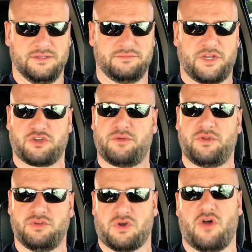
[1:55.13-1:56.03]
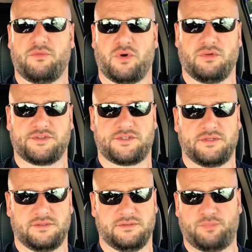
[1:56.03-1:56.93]
Make sure you use all the bolts,
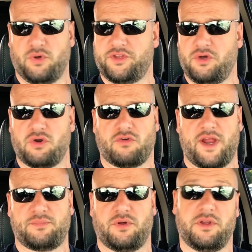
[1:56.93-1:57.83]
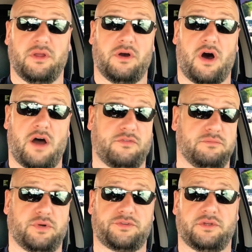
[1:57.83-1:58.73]
pull the old crank pulley off and
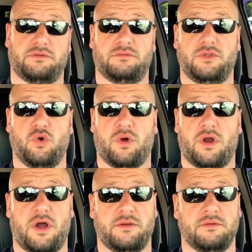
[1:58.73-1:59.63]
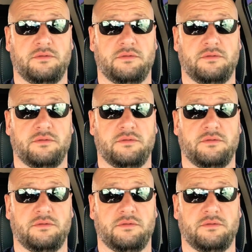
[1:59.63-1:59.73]
put the new one on.